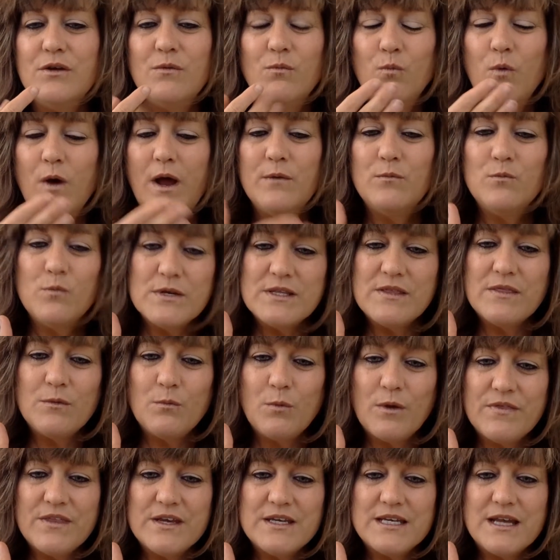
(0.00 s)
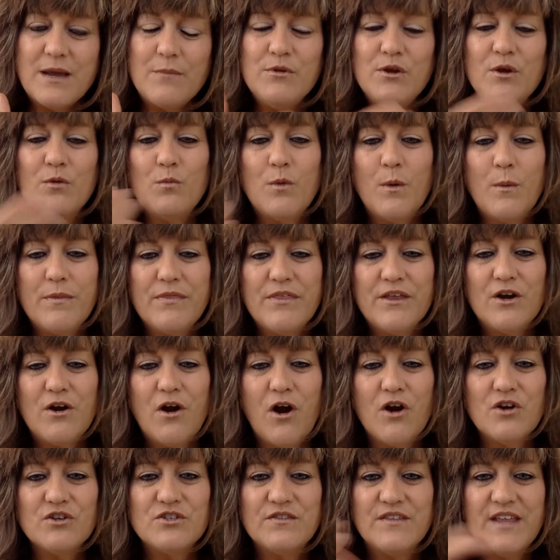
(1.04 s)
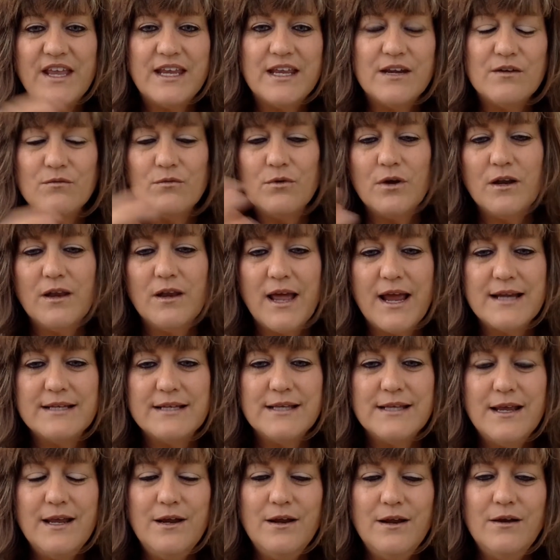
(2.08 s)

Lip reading: one with a W and one with an R, so they can realize,